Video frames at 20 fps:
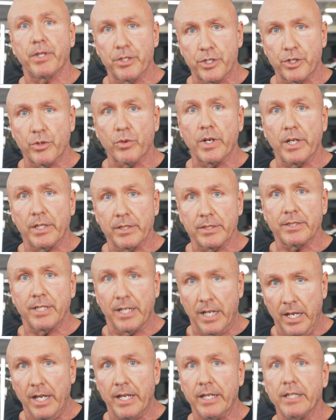that you were in
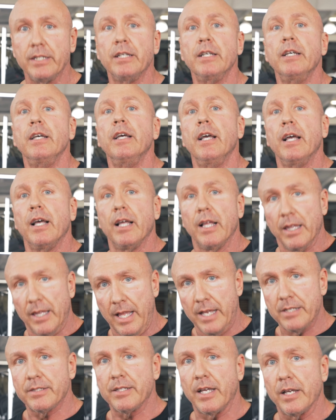tonight,
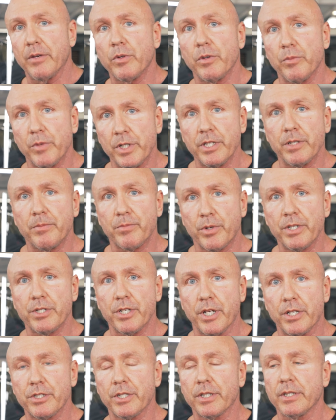last night when we did
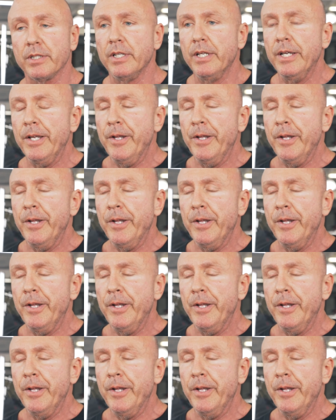prejudging."